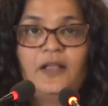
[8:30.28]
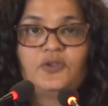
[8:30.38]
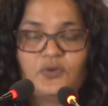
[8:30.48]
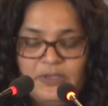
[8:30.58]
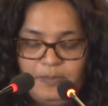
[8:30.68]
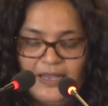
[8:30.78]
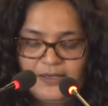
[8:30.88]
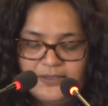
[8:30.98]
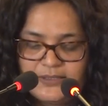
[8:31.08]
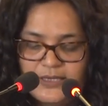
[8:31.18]
Through the
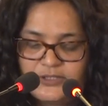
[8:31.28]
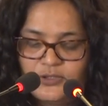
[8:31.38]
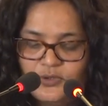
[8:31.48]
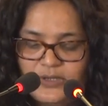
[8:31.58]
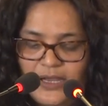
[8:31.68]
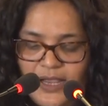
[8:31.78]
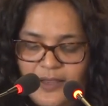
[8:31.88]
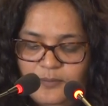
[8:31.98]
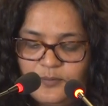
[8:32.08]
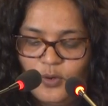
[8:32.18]
panel discussion today, I
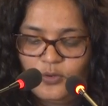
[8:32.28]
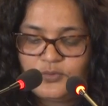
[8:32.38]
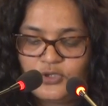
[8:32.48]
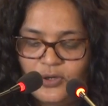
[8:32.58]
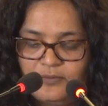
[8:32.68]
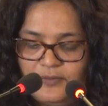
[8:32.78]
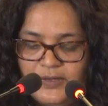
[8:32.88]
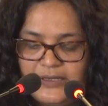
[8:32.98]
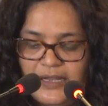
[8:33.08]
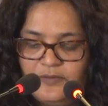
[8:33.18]
am sure we
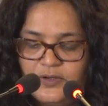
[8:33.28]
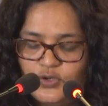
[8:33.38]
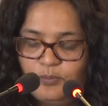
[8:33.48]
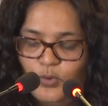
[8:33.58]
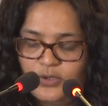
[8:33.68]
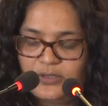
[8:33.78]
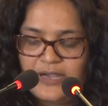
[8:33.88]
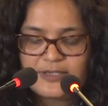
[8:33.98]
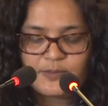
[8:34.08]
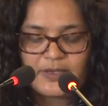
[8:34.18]
will delve into important
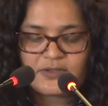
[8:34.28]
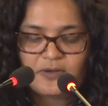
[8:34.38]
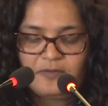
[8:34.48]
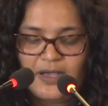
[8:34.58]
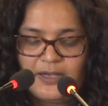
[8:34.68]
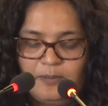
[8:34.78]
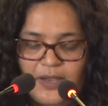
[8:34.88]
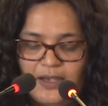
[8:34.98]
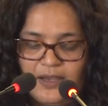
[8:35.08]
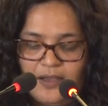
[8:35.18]
aspects of RA
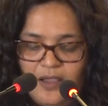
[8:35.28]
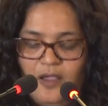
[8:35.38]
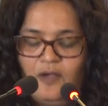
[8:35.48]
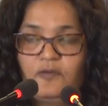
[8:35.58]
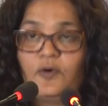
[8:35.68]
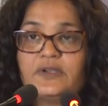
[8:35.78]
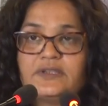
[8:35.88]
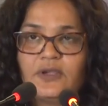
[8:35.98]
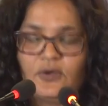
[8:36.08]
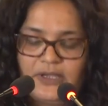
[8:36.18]
planning,
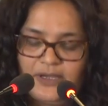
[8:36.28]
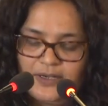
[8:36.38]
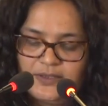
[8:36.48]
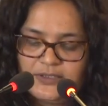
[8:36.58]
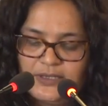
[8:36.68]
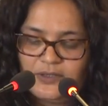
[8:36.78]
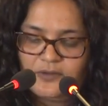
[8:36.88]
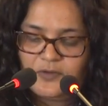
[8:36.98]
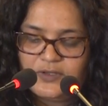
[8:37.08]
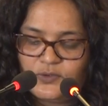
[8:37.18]
focusing on the current state
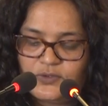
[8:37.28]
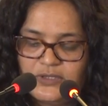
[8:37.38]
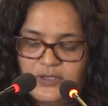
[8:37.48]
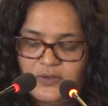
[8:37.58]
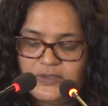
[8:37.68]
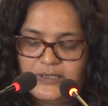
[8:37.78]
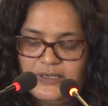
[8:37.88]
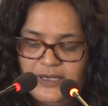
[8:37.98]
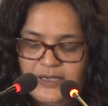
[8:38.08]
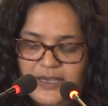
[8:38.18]
of resource adequacy
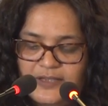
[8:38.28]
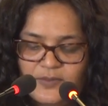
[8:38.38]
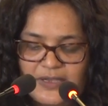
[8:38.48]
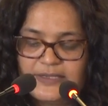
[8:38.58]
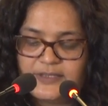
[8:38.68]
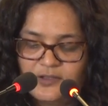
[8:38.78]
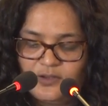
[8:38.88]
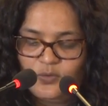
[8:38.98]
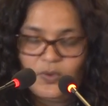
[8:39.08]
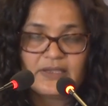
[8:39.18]
in India as well as
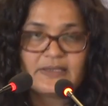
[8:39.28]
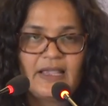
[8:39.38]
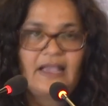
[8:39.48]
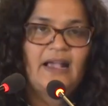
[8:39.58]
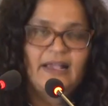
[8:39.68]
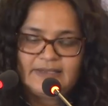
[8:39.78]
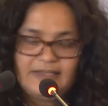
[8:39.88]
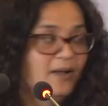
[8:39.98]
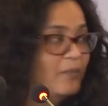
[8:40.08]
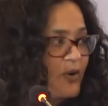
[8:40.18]
in US. I see a
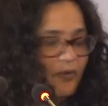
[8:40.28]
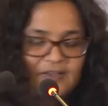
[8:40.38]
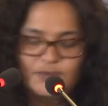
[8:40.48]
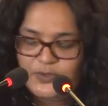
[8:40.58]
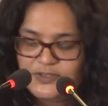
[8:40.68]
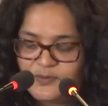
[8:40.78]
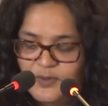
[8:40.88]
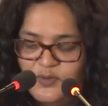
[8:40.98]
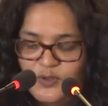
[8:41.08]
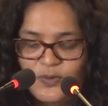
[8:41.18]
number of experts
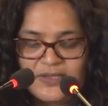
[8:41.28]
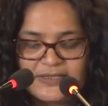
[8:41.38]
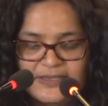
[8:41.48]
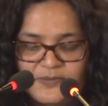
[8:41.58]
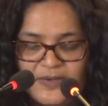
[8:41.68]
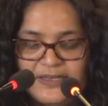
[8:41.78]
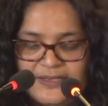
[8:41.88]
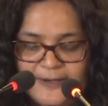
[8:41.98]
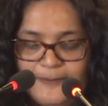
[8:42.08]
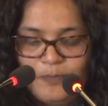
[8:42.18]
from US as well
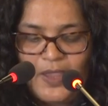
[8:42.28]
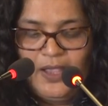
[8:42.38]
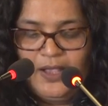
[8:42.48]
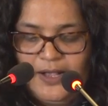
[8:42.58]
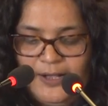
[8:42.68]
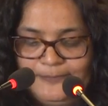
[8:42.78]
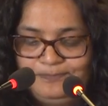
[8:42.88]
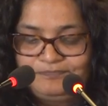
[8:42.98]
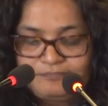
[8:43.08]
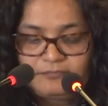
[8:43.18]
here,
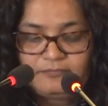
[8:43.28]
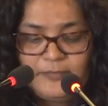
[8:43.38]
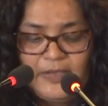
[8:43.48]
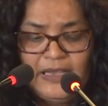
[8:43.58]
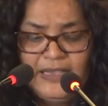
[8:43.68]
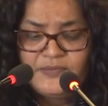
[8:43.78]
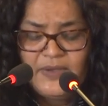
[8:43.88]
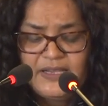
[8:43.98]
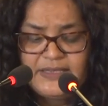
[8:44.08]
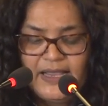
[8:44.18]
as
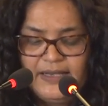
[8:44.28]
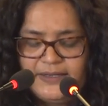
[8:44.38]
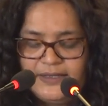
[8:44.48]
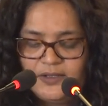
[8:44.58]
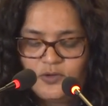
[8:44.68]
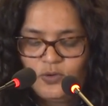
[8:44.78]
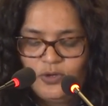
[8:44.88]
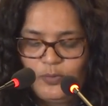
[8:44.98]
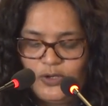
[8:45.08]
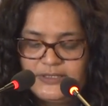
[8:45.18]
well as highlighting the role
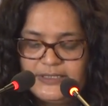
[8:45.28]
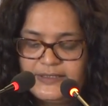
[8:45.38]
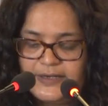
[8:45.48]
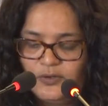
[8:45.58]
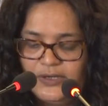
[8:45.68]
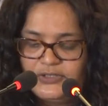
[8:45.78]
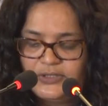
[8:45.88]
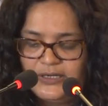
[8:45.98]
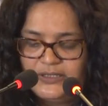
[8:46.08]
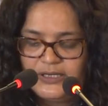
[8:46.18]
of policies,
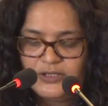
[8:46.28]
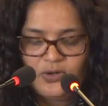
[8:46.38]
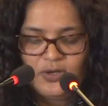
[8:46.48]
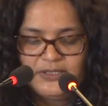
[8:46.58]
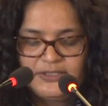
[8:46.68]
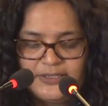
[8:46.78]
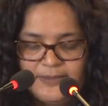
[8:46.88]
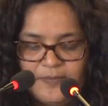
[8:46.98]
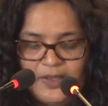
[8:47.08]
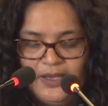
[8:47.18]
regulation, and technology.
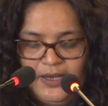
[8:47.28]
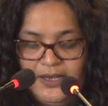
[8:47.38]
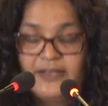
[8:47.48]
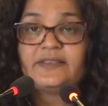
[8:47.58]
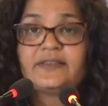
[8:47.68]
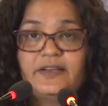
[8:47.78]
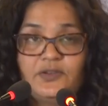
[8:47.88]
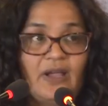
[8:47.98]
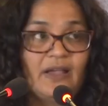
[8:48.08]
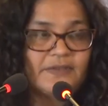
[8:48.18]
It is great
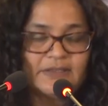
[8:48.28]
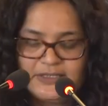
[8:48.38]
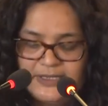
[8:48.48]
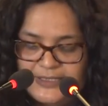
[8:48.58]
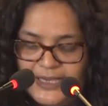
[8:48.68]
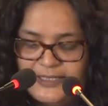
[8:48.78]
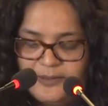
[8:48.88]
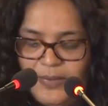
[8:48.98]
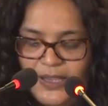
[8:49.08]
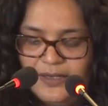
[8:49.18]
to have such an exciting
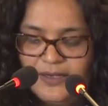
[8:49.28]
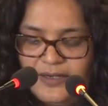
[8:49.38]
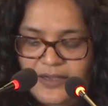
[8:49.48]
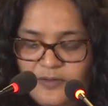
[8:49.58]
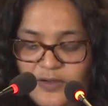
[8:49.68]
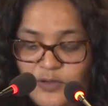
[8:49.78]
panel, and I